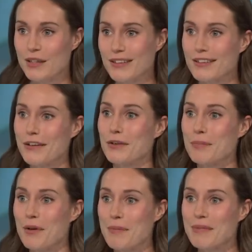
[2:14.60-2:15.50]
with other
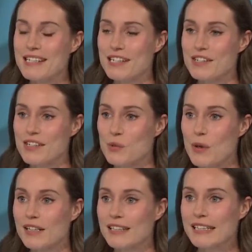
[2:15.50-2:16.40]
prime ministers as
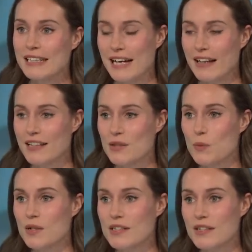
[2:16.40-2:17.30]
well. And this
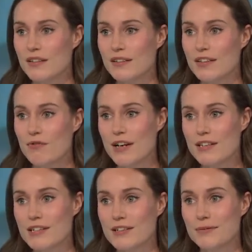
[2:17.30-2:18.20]
was the
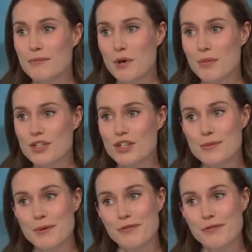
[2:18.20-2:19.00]
right moment, just